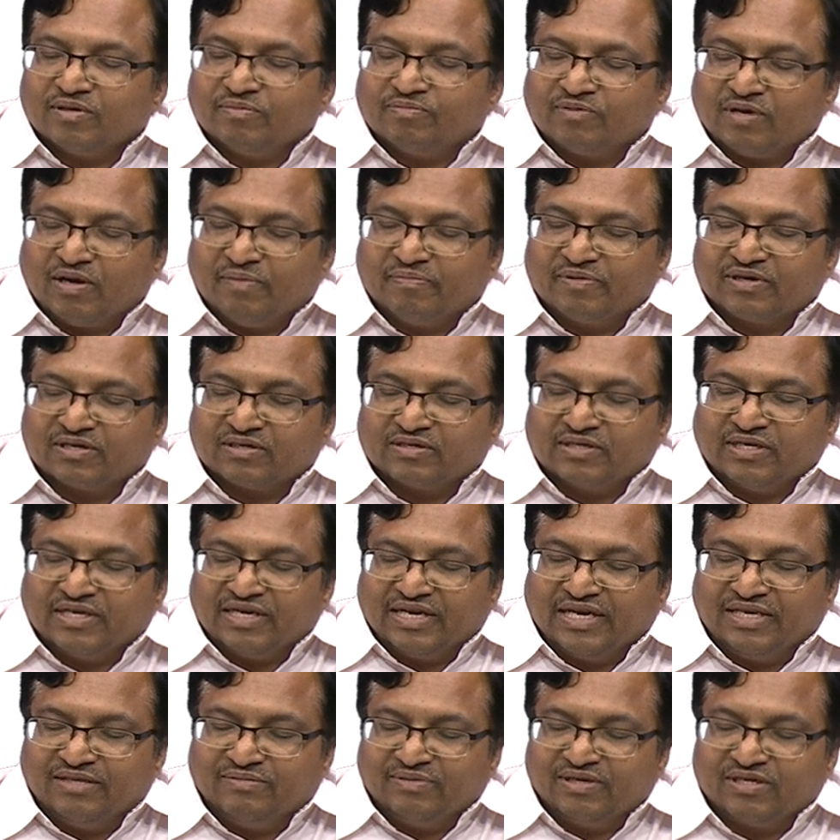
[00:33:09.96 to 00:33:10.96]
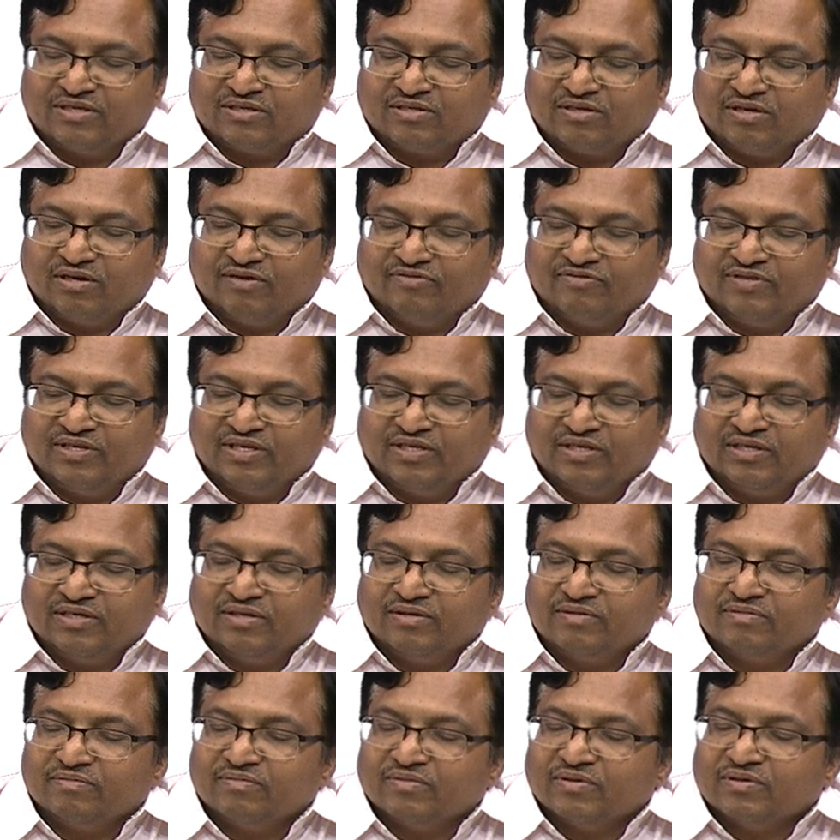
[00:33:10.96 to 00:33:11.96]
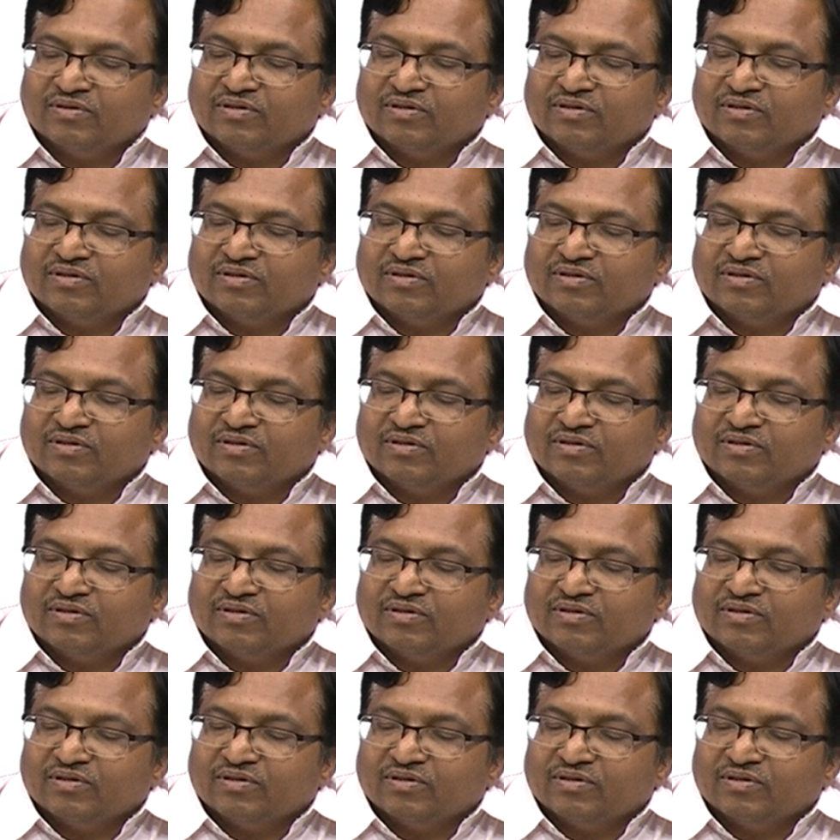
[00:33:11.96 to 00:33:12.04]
proper alignment of the